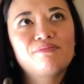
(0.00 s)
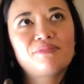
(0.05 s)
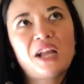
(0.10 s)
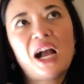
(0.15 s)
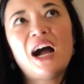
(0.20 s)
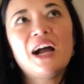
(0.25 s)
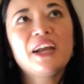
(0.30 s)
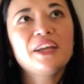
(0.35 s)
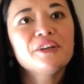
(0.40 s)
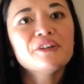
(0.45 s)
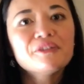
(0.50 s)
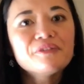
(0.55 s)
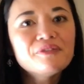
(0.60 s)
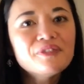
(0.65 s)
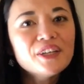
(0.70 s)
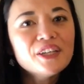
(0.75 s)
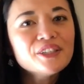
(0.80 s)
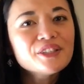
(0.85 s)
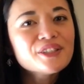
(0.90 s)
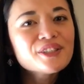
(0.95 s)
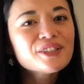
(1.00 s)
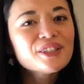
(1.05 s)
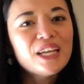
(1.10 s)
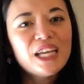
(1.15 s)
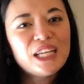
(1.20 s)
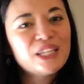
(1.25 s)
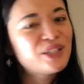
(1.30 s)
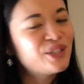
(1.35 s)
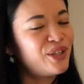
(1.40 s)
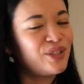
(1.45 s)
kind of fits.
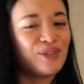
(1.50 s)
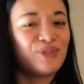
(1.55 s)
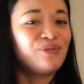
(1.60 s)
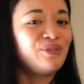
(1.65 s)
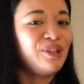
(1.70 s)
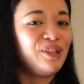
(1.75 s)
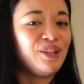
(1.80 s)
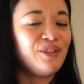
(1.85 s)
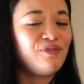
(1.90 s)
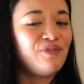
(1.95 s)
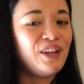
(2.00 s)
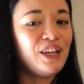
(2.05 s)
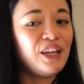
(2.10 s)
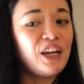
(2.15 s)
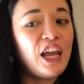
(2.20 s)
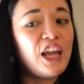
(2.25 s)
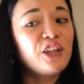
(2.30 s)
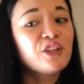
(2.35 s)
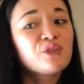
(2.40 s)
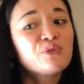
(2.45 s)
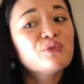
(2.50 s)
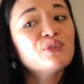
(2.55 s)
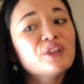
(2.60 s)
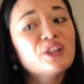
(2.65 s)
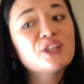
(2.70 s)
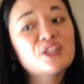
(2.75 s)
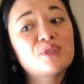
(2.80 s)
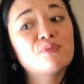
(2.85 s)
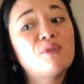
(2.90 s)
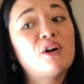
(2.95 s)
It doesn't really fit. It's
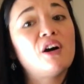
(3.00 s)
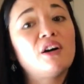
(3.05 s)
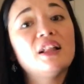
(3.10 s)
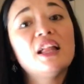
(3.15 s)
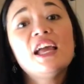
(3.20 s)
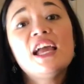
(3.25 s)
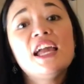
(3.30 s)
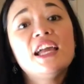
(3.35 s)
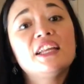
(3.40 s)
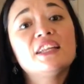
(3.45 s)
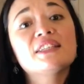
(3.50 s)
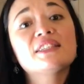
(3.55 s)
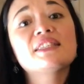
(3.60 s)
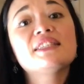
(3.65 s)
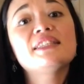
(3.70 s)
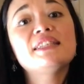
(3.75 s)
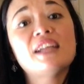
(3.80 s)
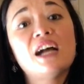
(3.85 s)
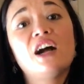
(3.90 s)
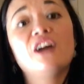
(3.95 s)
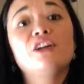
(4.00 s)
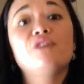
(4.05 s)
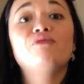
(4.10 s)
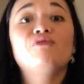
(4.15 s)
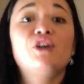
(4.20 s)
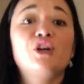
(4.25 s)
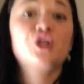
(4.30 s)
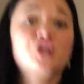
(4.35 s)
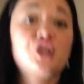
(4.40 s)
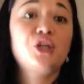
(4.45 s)
really small. It is not a
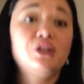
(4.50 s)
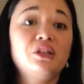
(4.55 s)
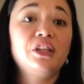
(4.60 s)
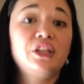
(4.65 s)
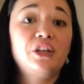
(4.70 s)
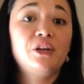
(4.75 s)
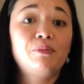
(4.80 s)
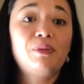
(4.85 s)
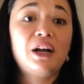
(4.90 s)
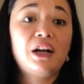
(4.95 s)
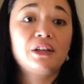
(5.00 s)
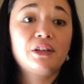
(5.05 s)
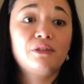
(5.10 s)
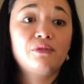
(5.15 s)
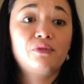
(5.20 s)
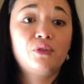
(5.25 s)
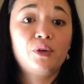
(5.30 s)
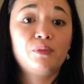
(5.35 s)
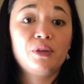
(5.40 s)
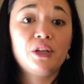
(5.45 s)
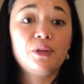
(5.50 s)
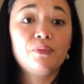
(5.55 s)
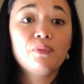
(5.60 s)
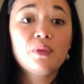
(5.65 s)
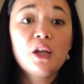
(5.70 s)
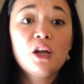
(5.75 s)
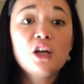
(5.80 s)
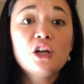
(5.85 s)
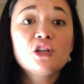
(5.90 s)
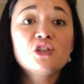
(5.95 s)
functional inner pocket for me.
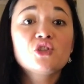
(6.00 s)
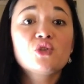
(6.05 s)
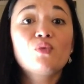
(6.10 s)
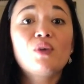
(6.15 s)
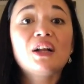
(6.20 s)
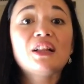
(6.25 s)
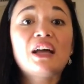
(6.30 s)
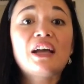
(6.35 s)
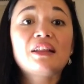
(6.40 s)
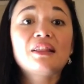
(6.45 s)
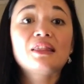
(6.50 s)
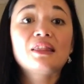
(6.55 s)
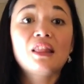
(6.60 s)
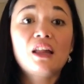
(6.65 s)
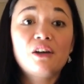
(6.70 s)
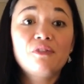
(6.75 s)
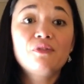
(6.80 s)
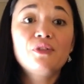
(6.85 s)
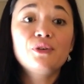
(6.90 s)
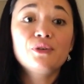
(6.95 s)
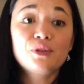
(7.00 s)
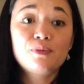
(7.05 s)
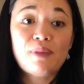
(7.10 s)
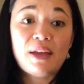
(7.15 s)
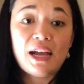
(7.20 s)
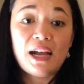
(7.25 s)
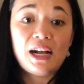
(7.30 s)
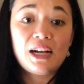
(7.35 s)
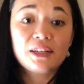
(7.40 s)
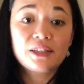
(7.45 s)
So while I love those
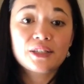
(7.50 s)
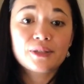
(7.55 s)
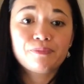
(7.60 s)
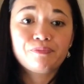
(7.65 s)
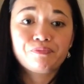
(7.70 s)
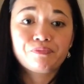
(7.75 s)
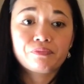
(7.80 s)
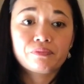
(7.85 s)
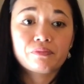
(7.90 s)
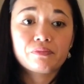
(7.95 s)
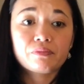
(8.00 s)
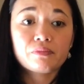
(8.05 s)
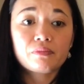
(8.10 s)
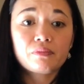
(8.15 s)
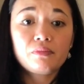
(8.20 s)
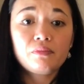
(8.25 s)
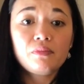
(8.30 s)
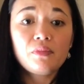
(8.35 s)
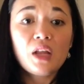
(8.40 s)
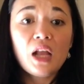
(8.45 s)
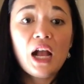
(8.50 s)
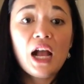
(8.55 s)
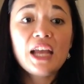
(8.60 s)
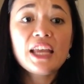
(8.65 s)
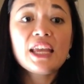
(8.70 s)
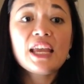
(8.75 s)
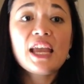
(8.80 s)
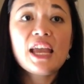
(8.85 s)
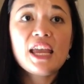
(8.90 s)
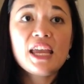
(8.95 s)
bags,
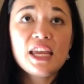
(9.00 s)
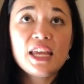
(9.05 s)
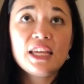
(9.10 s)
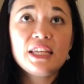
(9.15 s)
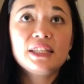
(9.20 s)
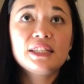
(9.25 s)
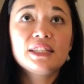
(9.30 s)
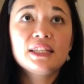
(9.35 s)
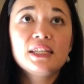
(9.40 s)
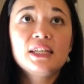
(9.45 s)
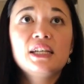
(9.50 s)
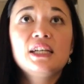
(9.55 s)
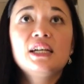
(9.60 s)
I hate